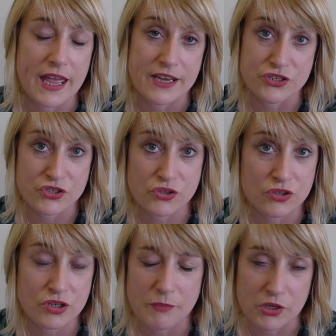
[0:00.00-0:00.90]
and
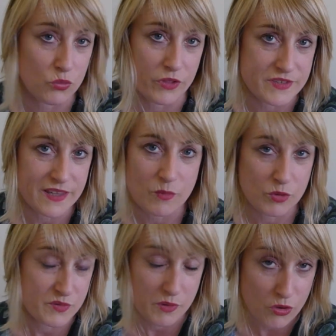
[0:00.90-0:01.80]
term and all those other
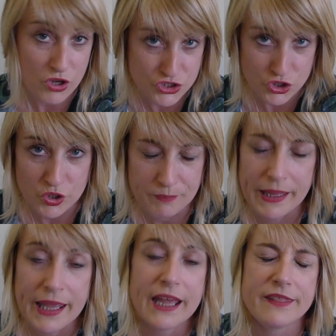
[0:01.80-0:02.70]
words with germ,
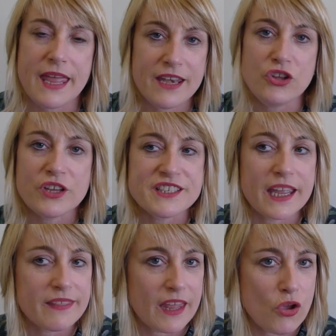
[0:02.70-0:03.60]
then you can
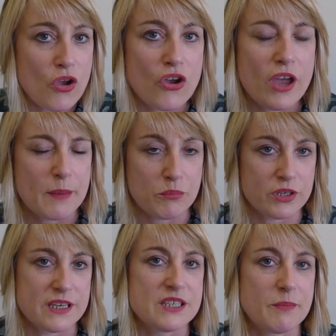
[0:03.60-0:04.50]
take that and put
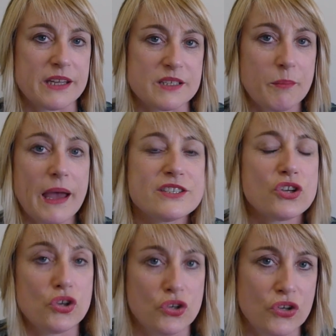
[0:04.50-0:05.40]
it into butter,
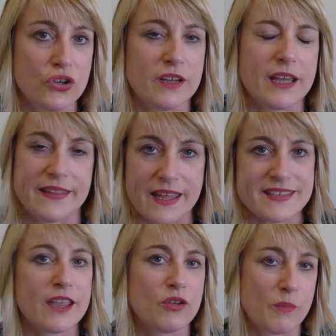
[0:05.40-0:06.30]
and that's
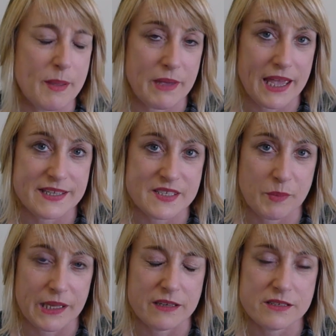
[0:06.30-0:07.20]
how you remember how to
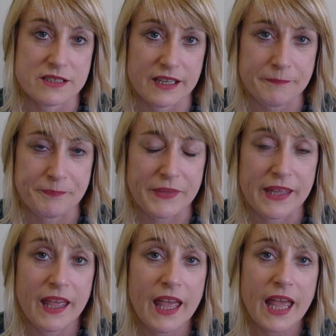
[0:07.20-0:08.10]
spell it. Yeah.
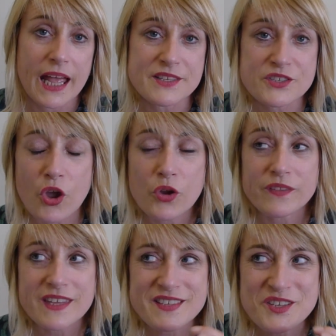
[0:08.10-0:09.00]
And so
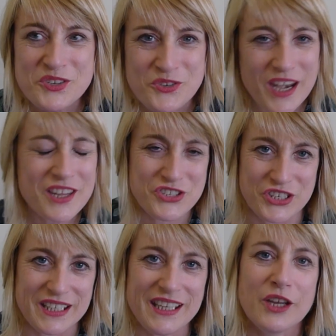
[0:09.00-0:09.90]
there's a strategy